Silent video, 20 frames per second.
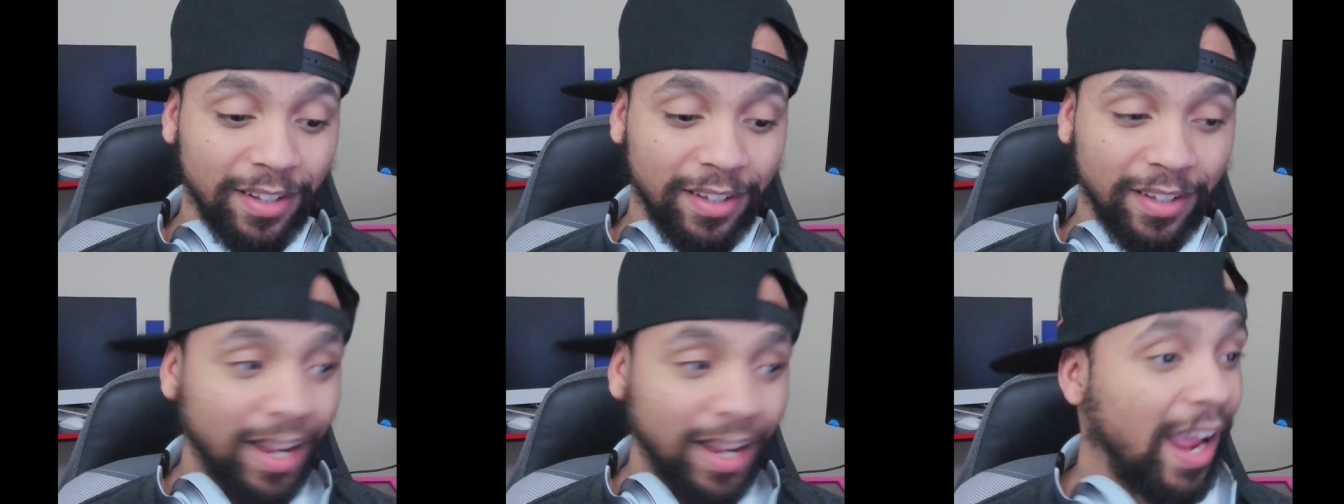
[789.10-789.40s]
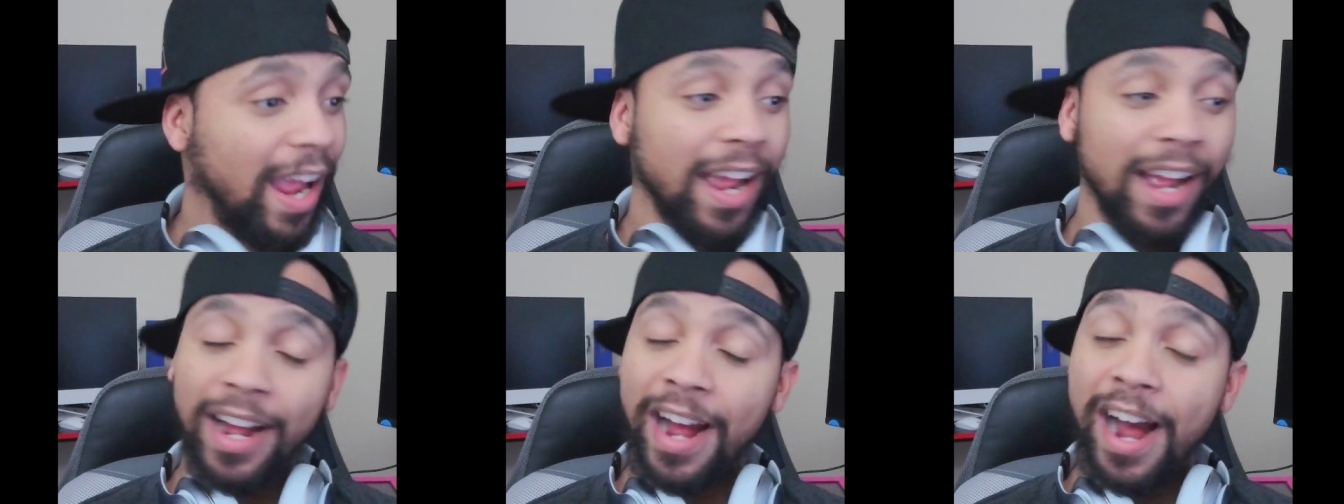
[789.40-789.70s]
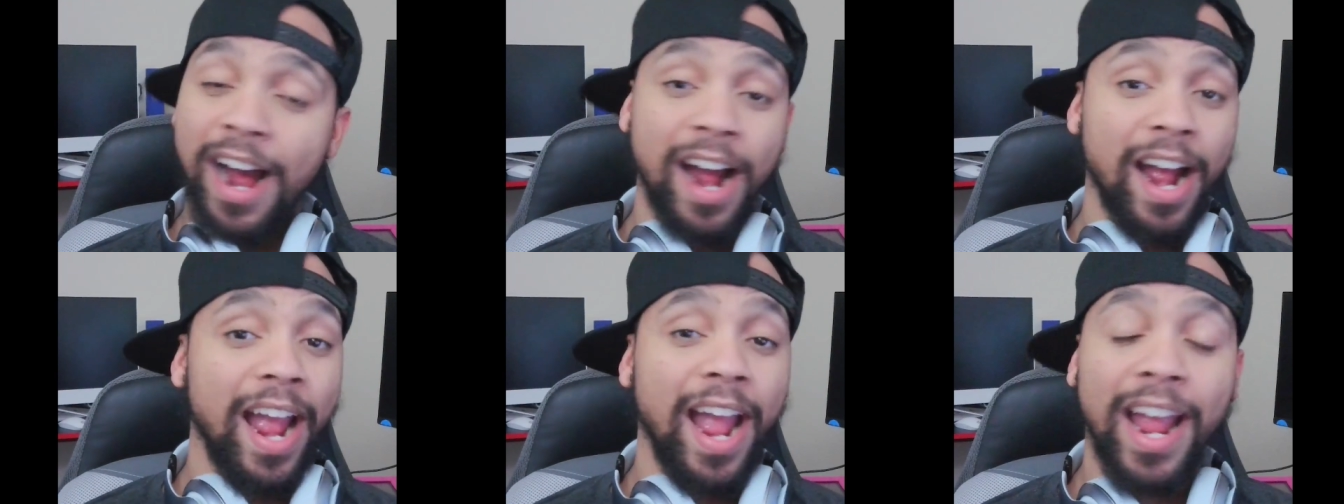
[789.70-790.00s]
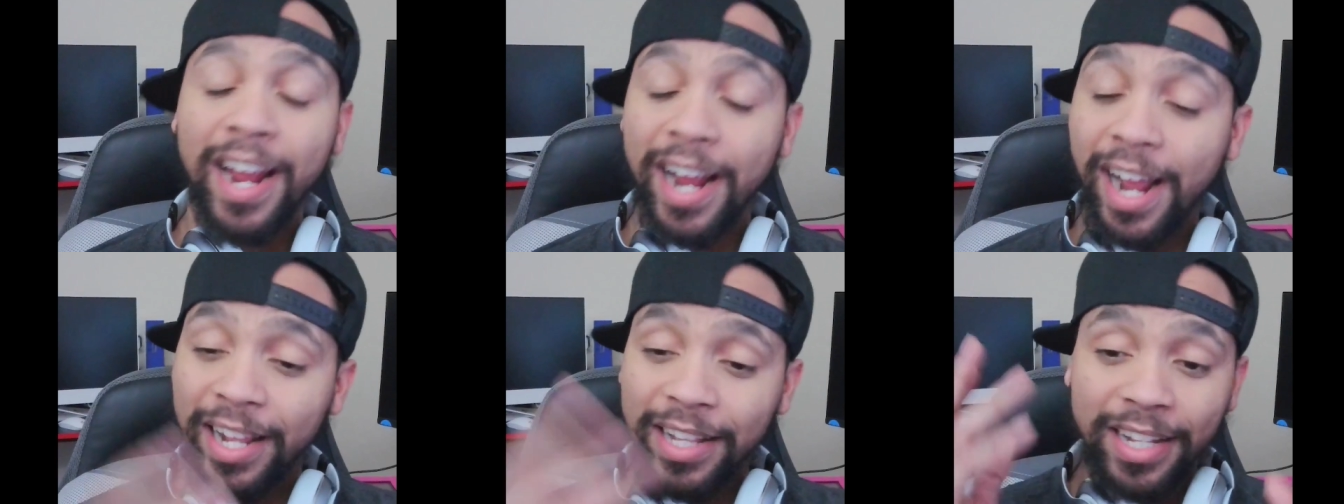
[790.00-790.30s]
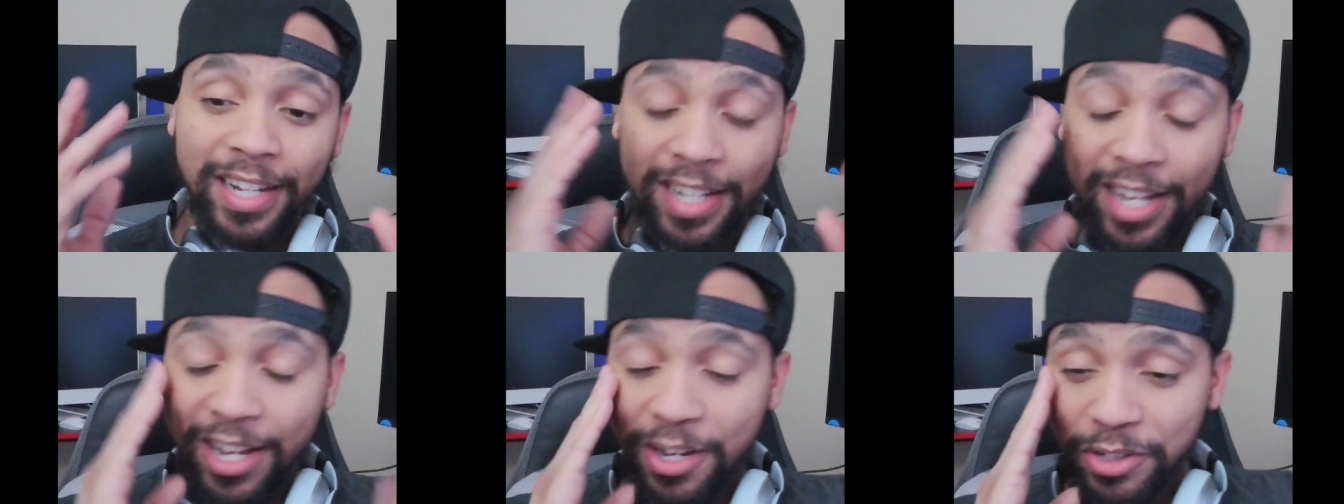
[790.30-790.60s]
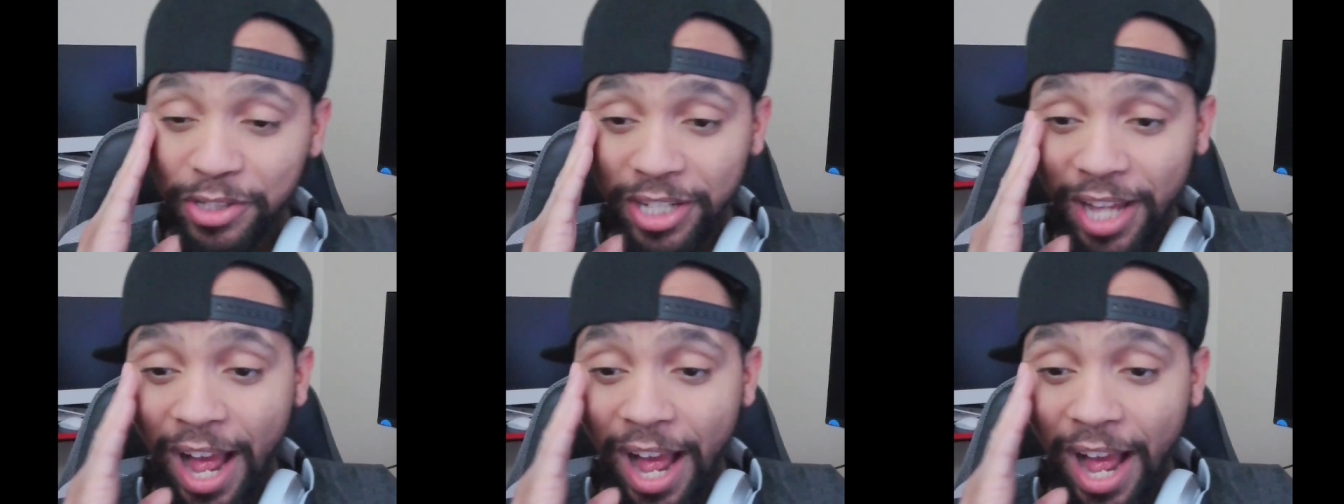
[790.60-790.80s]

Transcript: Yeah, all right, I ain't got nothing else.